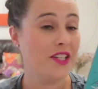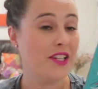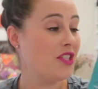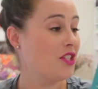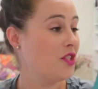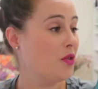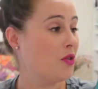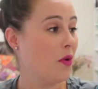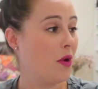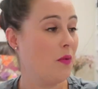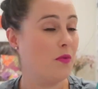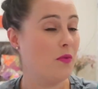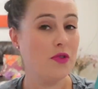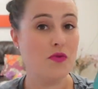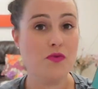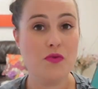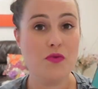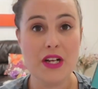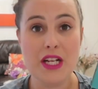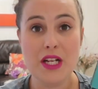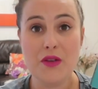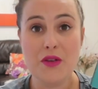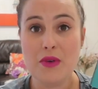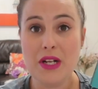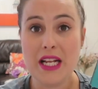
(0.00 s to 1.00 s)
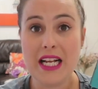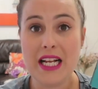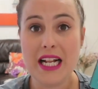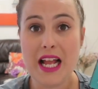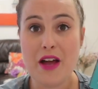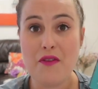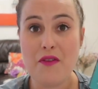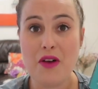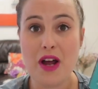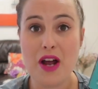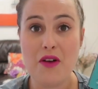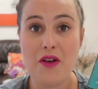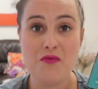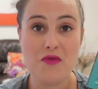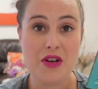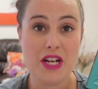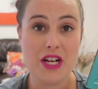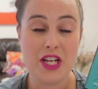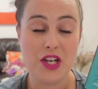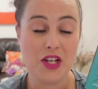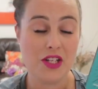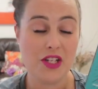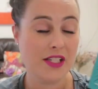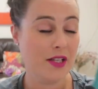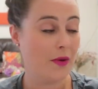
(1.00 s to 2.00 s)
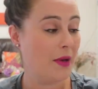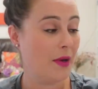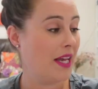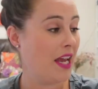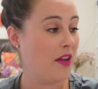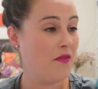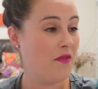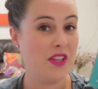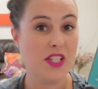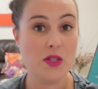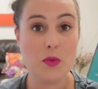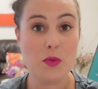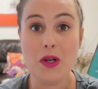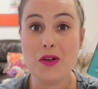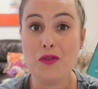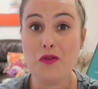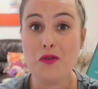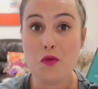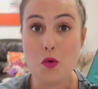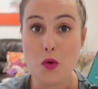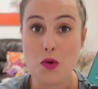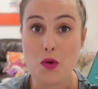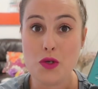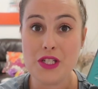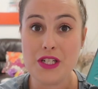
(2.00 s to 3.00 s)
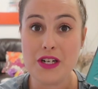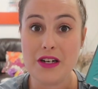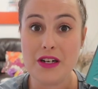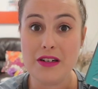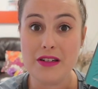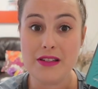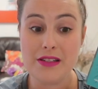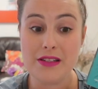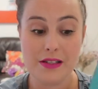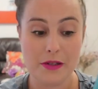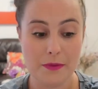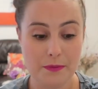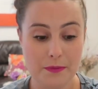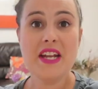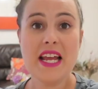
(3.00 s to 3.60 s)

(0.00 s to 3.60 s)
I just thought it was really, really clever and really good so I gave this one four stars.